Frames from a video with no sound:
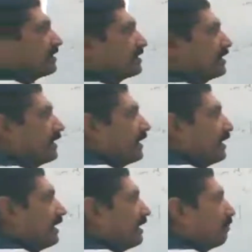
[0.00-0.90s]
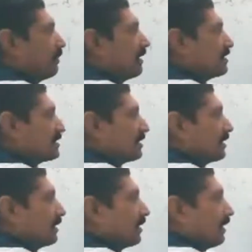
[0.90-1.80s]
that is a
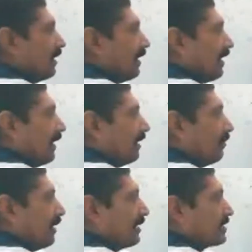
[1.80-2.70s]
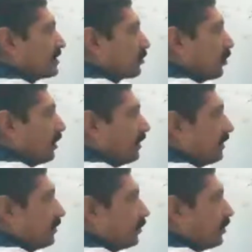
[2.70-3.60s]
plus n minus 1
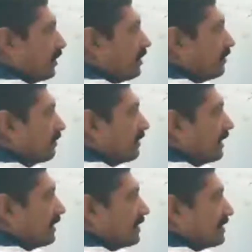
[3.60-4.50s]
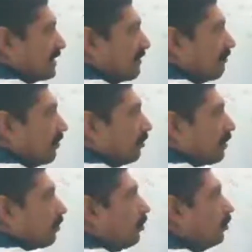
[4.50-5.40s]
into d, will get the same
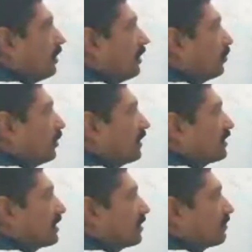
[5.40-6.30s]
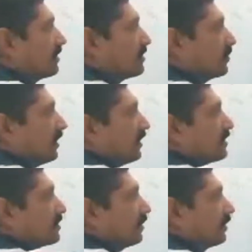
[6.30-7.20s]
formula. Both are one and same, this one and
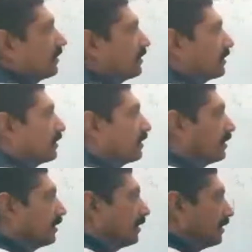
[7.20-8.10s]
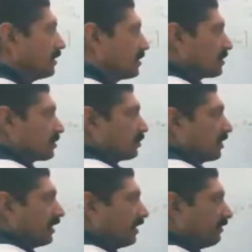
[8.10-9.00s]
this one. So
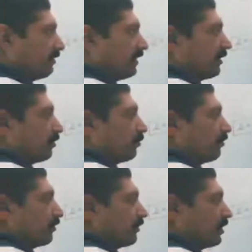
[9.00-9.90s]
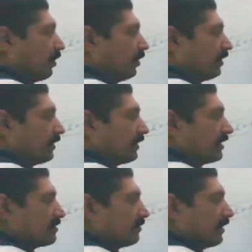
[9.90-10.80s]
here we got, that
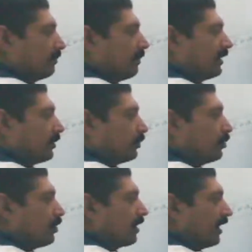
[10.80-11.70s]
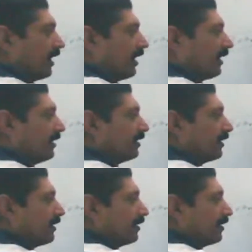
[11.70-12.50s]
is 1 by 2 n